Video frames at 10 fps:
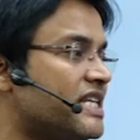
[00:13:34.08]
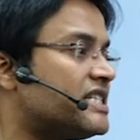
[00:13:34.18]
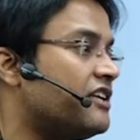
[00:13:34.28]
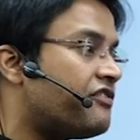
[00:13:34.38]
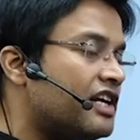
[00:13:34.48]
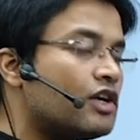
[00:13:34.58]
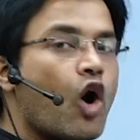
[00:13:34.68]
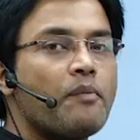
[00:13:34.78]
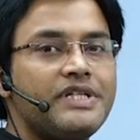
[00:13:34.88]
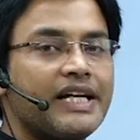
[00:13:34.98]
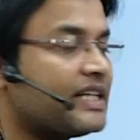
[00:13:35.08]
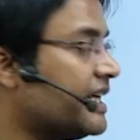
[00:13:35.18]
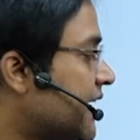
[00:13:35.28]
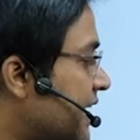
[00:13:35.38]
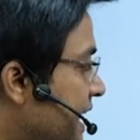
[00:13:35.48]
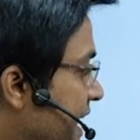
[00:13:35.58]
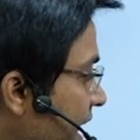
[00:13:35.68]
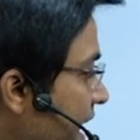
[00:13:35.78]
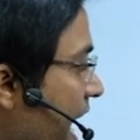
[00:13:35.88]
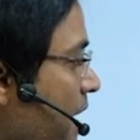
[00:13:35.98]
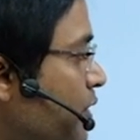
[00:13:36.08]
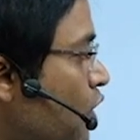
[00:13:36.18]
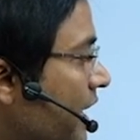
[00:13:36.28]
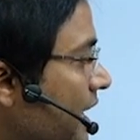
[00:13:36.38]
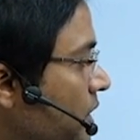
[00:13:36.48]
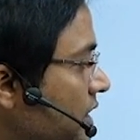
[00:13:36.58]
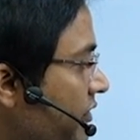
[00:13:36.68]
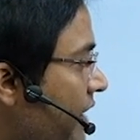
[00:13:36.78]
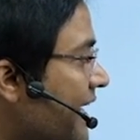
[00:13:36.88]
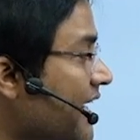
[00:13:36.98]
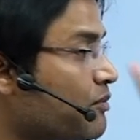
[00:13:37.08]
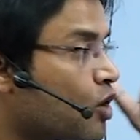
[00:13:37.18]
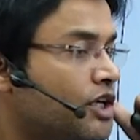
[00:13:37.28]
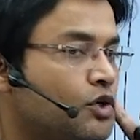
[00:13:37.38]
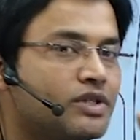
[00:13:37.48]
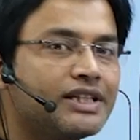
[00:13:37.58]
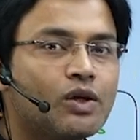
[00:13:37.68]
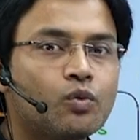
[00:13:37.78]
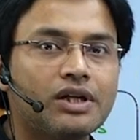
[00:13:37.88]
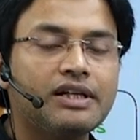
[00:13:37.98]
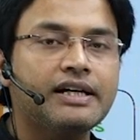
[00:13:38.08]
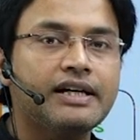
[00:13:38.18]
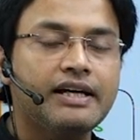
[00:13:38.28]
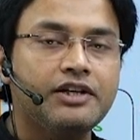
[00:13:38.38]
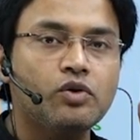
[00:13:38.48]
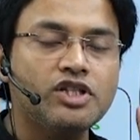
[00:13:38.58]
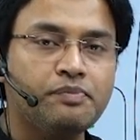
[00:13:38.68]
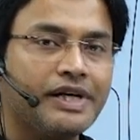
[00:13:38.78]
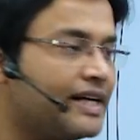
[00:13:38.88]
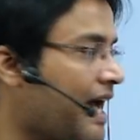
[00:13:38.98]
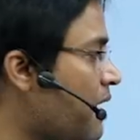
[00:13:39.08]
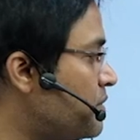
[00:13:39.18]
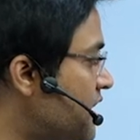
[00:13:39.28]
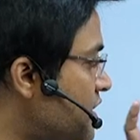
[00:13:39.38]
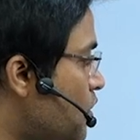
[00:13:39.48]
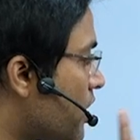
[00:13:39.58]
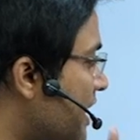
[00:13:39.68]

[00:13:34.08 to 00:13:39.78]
different object. Here I am talking about the fact, I'm not using the word, spirit. I'm just talking